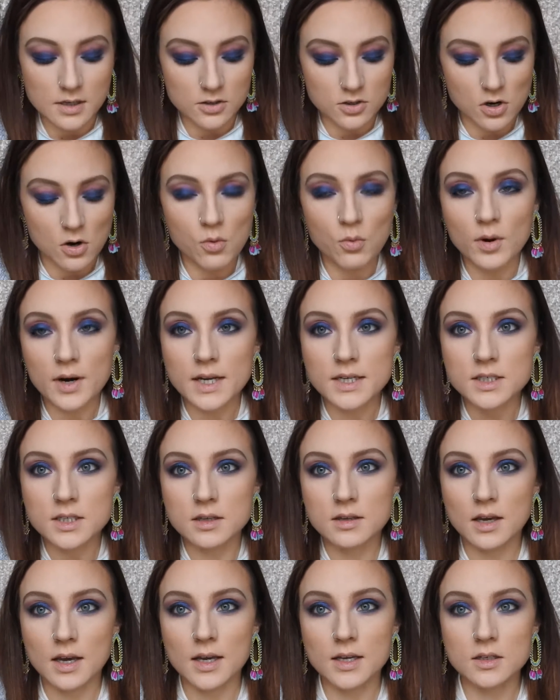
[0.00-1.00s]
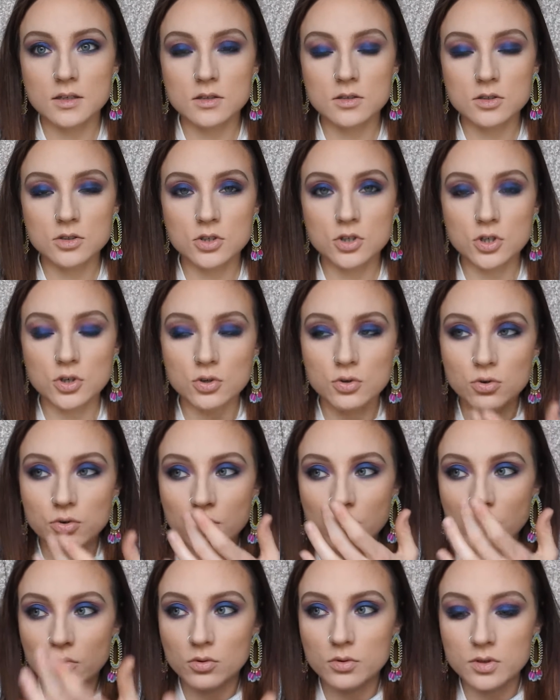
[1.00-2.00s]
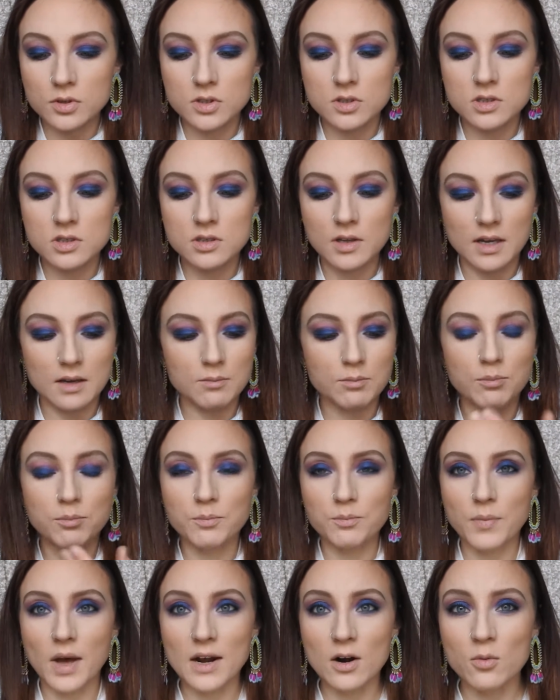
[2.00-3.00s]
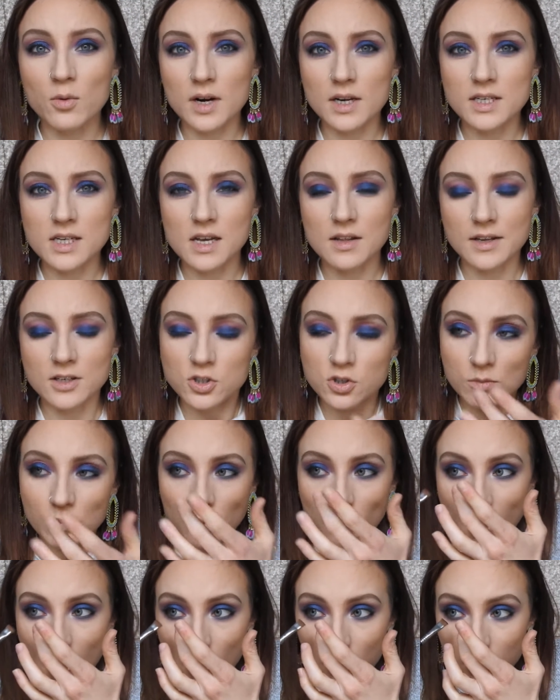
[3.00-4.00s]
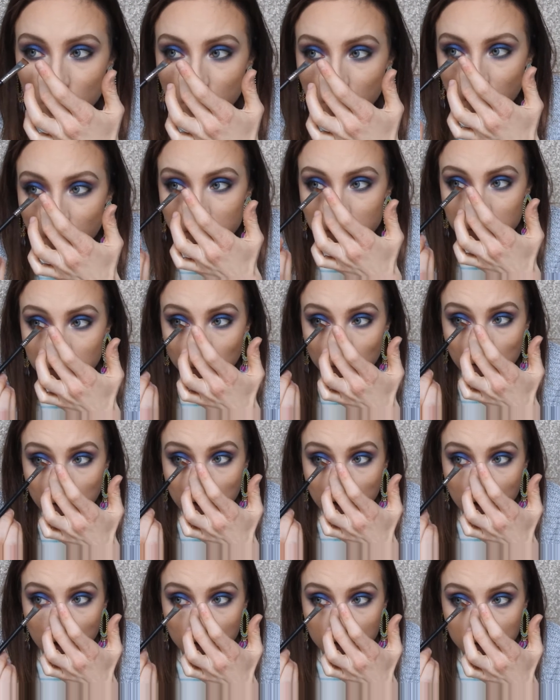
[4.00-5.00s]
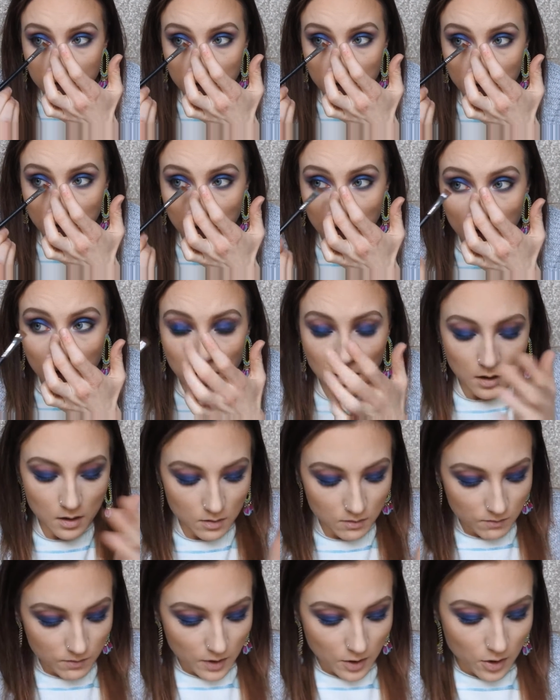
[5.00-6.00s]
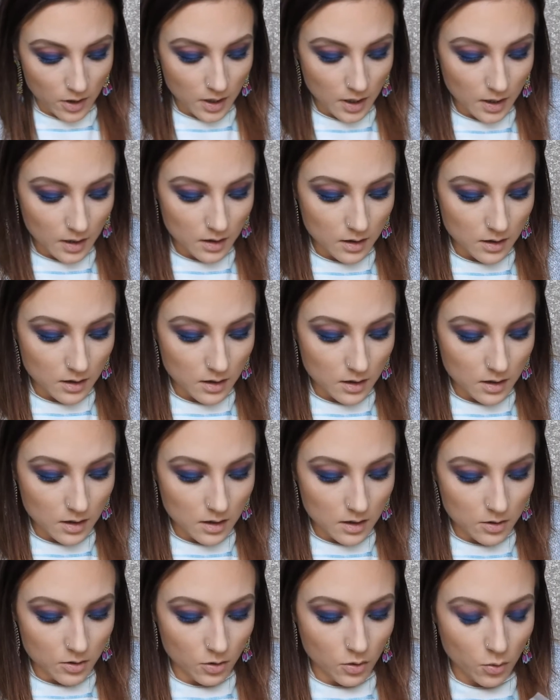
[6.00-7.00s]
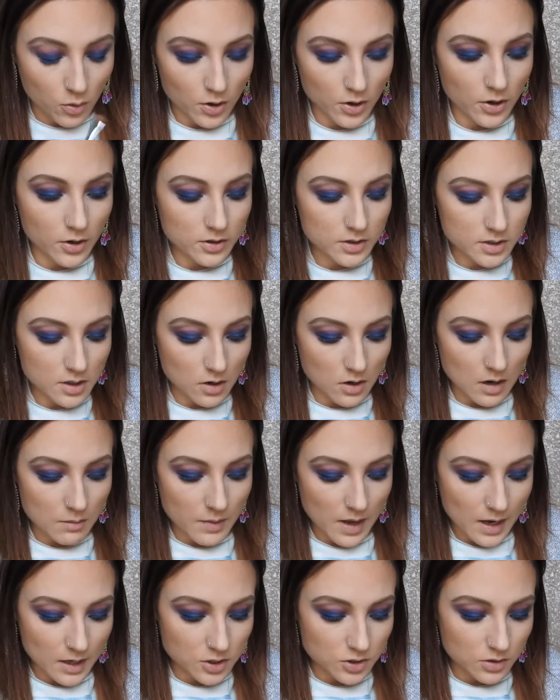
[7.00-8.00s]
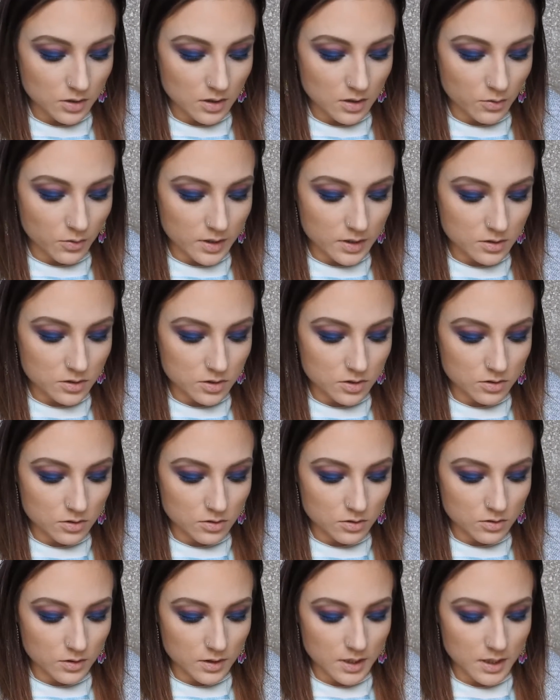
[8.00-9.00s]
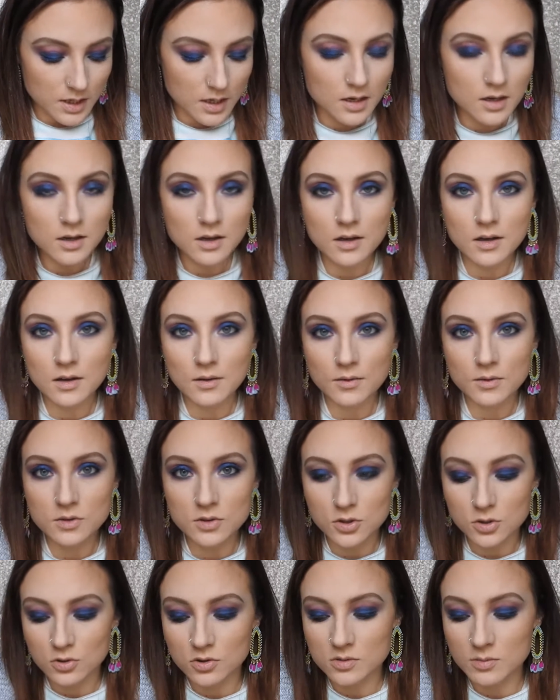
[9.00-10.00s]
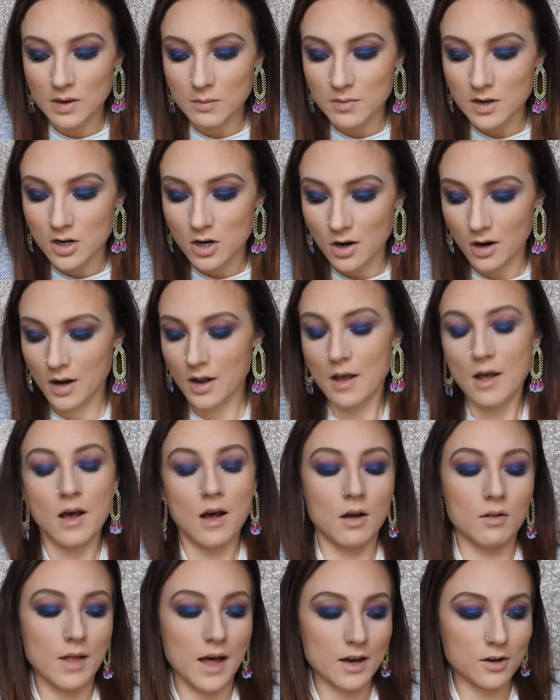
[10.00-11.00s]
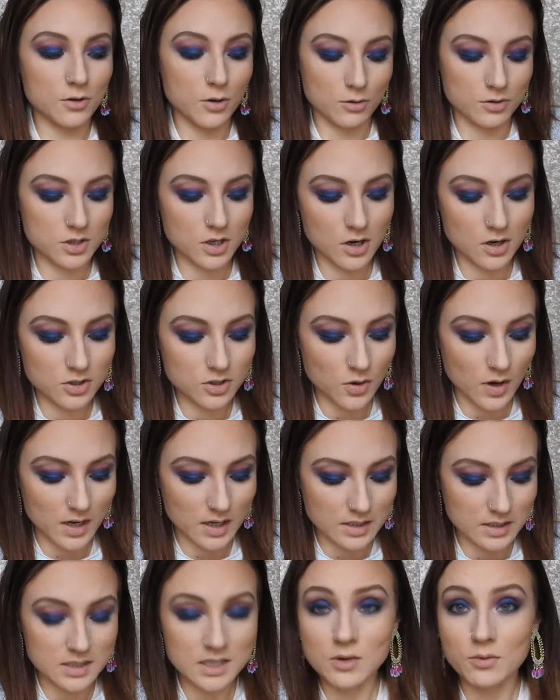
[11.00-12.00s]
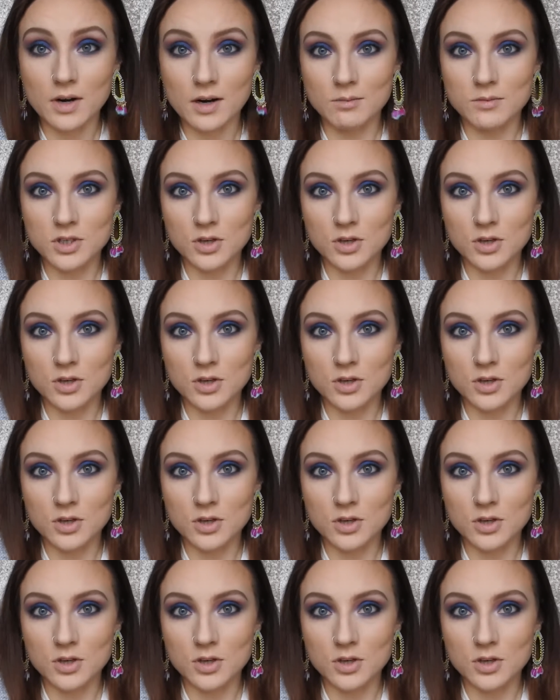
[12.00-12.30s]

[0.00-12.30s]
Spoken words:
I don't want it to get too, I don't want it to get like too brown in there. I just want it on the very inner corner. So I'm actually going to use my mirror a lot closer so I can see what I'm